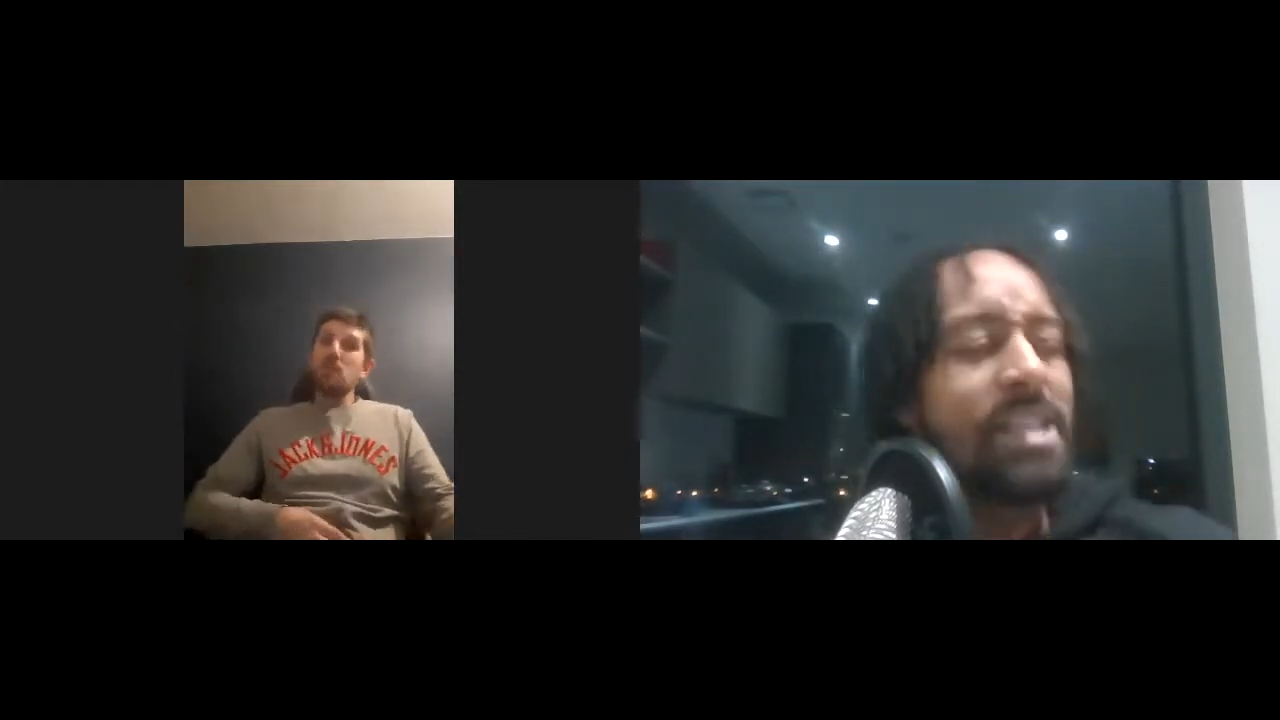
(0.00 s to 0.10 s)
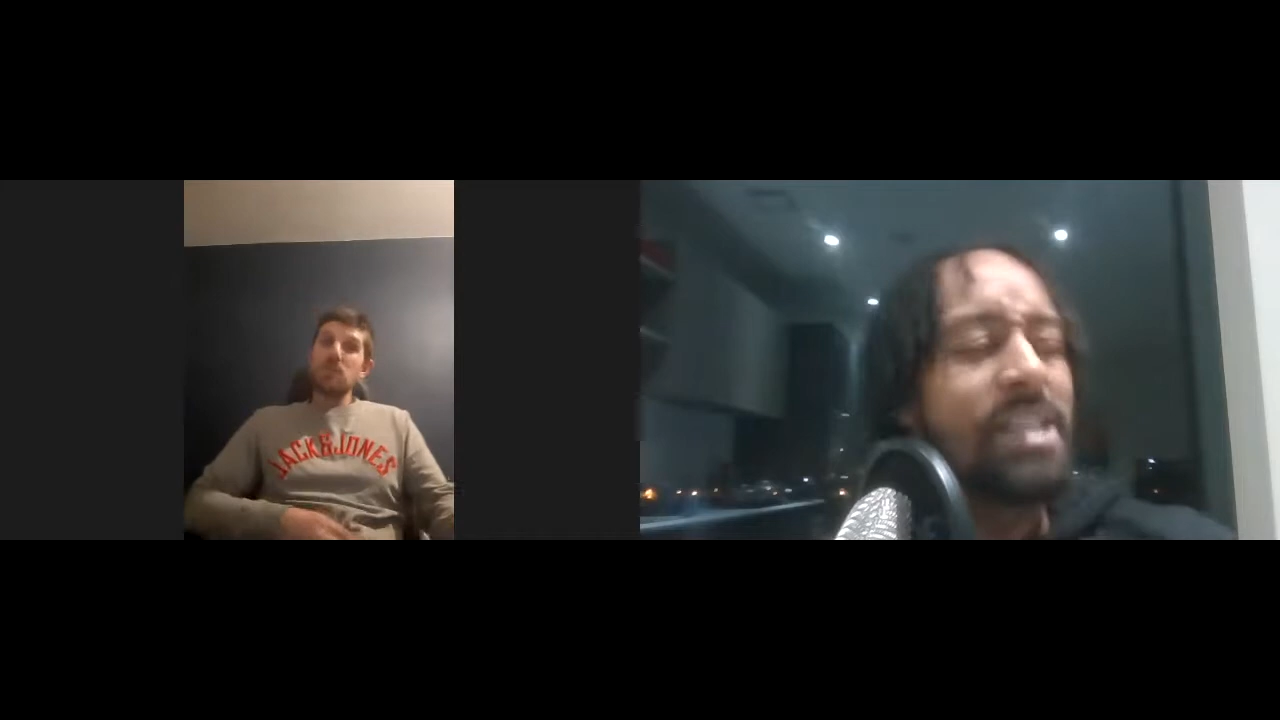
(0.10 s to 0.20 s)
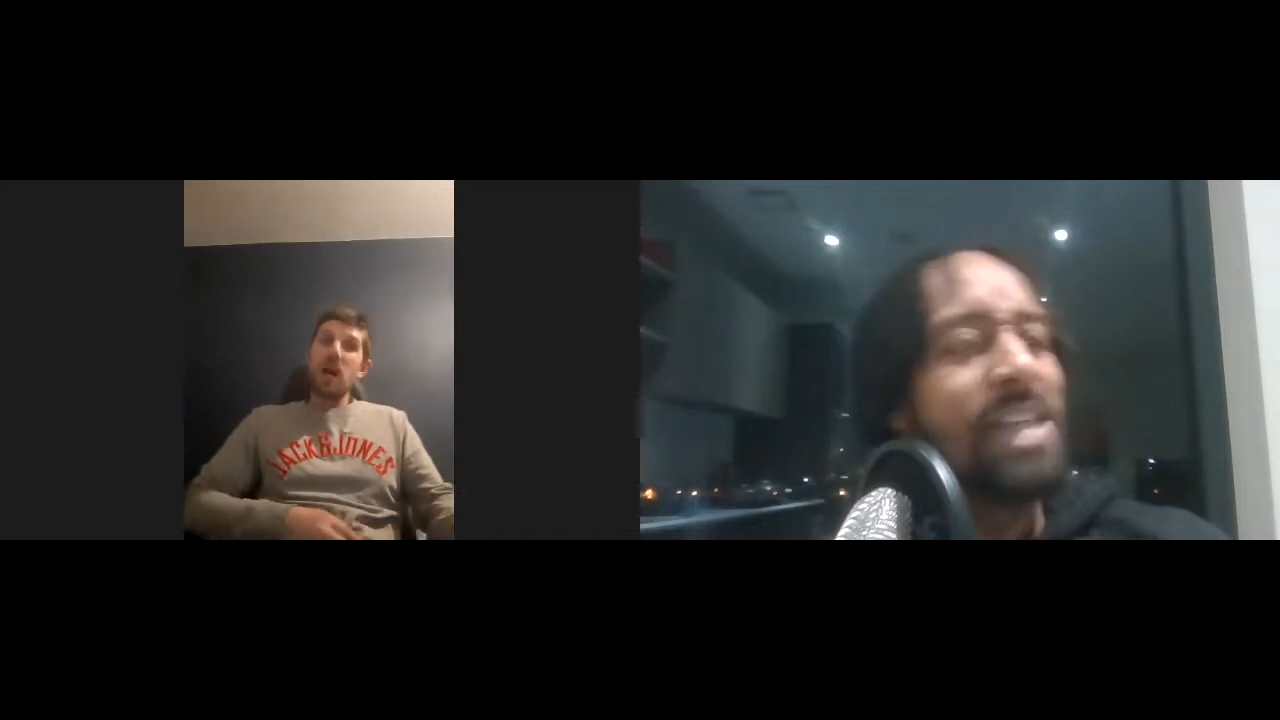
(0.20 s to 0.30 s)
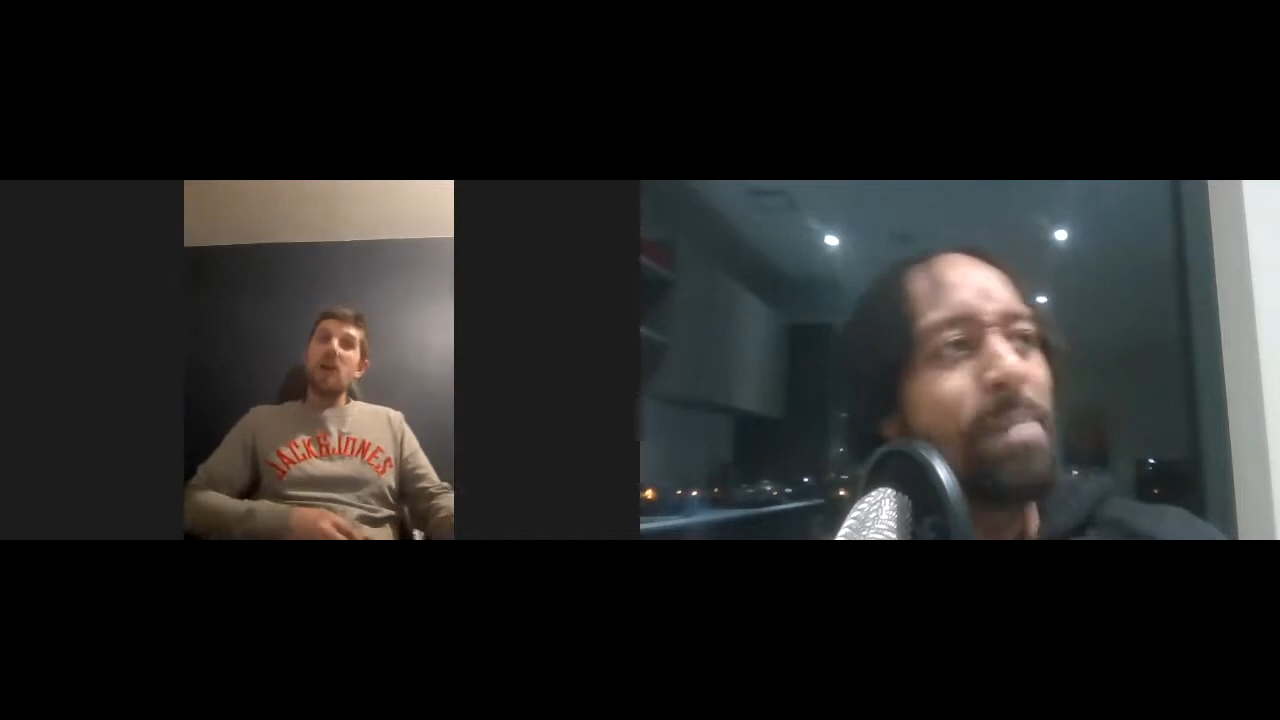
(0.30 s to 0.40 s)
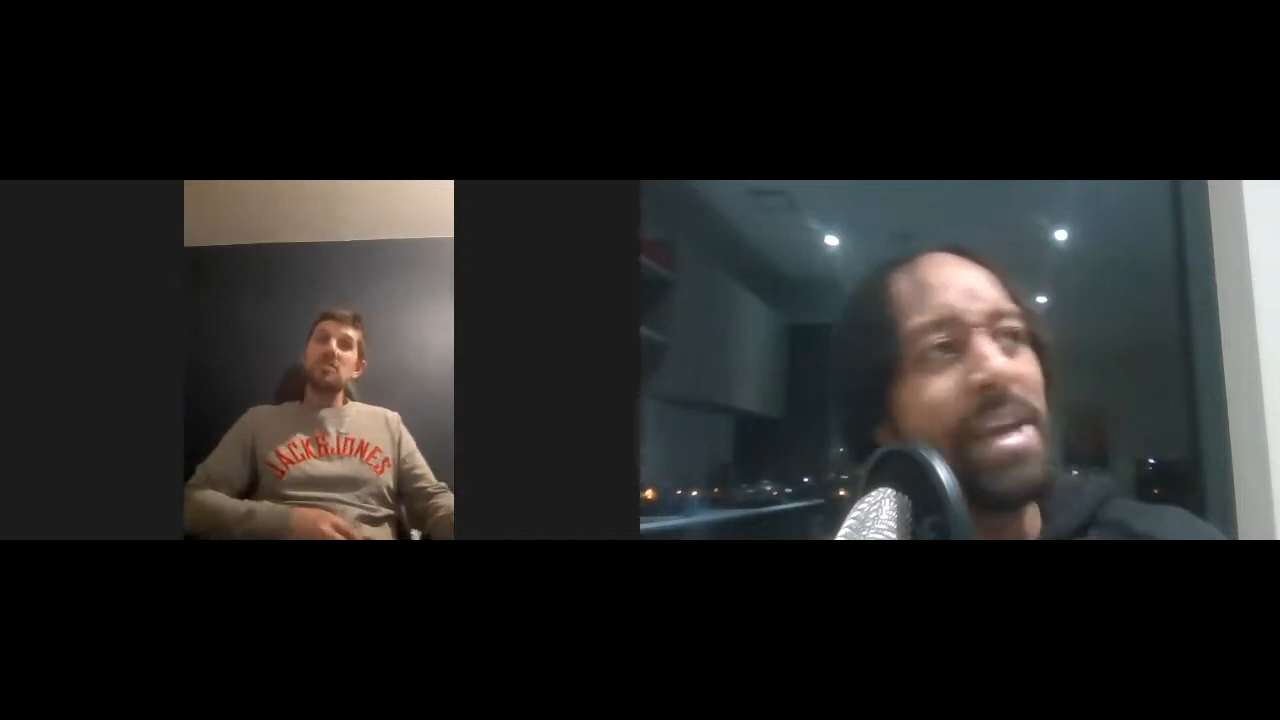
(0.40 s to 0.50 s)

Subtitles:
is that